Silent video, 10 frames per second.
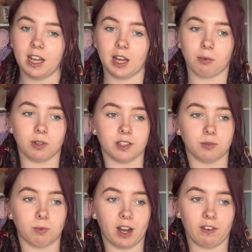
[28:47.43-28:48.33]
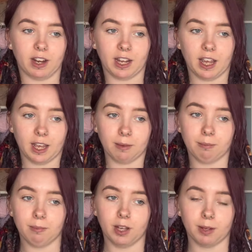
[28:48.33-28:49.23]
I was wearing
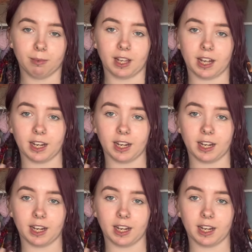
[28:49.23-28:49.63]
him like in